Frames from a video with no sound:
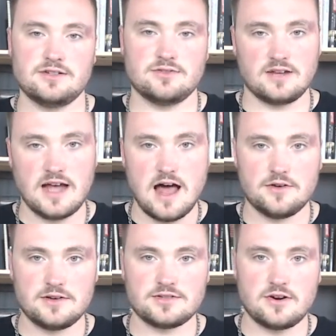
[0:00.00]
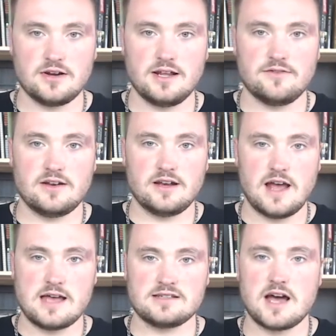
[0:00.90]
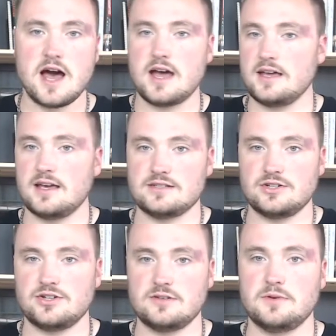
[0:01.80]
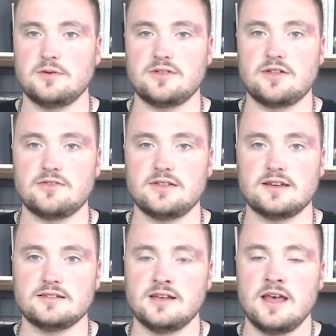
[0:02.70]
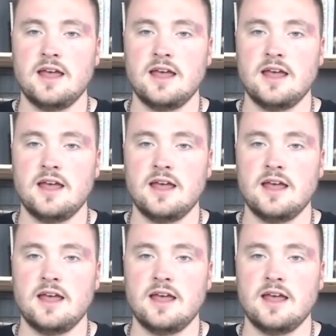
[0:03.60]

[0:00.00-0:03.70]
So the calories aren't even as high as it could be with other things.